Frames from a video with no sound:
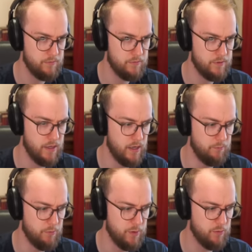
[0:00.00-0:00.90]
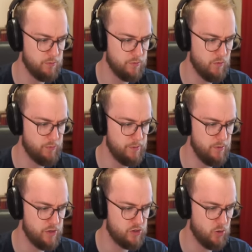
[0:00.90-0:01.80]
Yeah, but we would probably
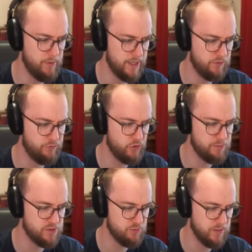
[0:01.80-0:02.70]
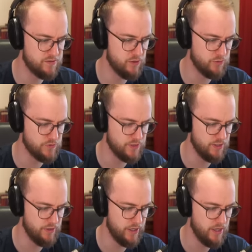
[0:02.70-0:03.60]
want to go back and forth between circles
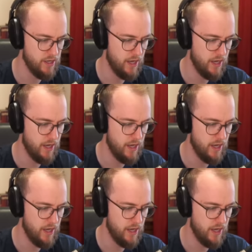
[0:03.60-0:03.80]
still, right?